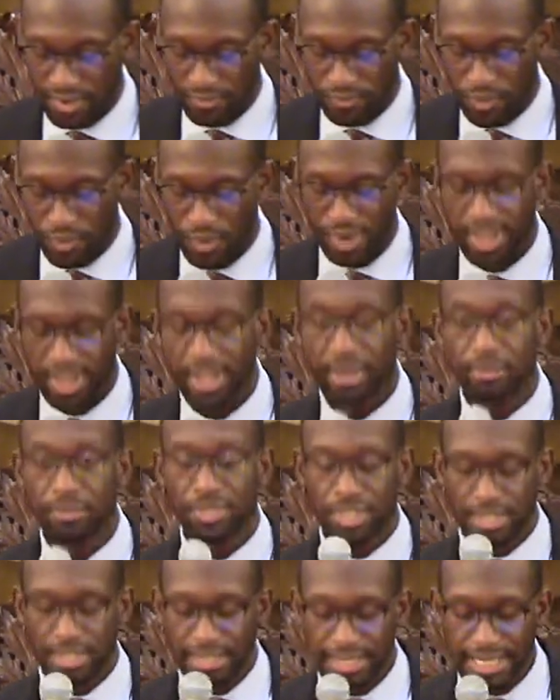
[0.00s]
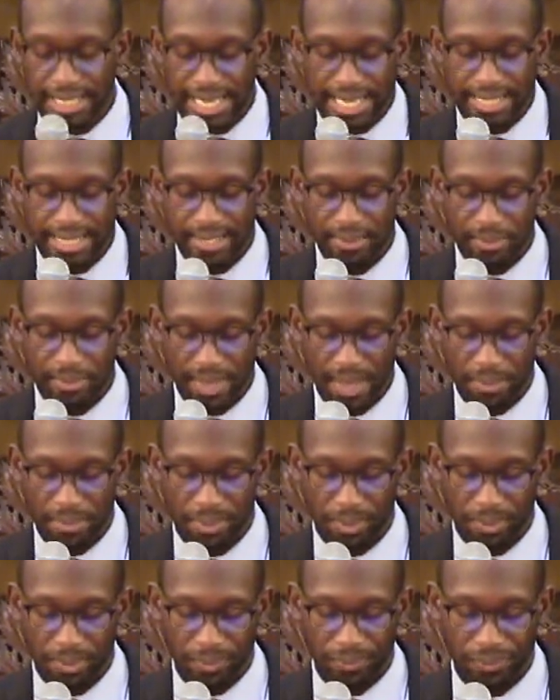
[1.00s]
for him to lead the
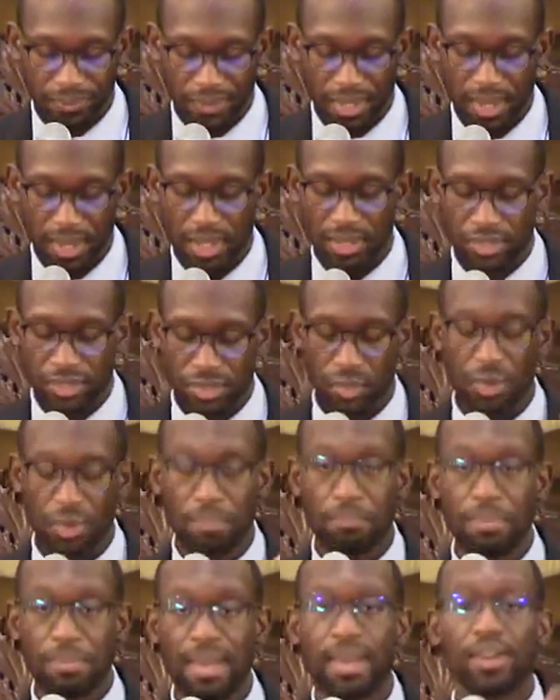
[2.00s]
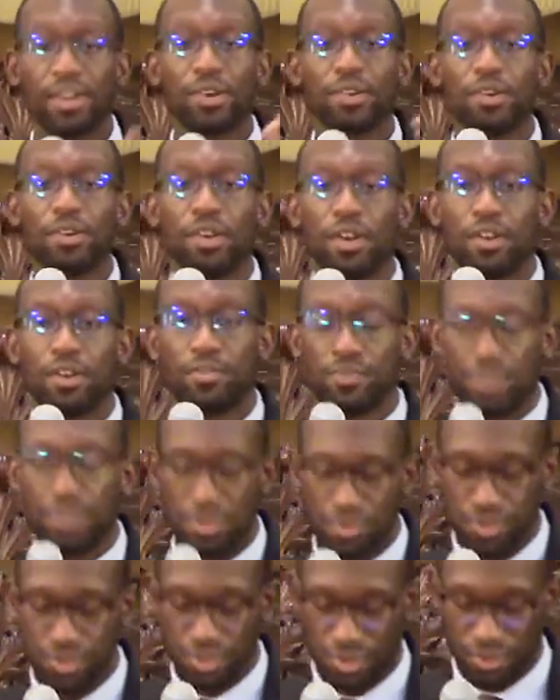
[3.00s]
people to a better
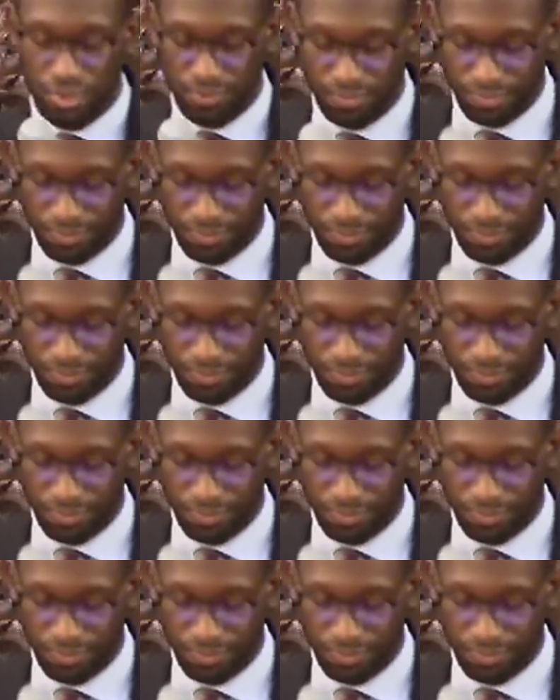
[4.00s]
future.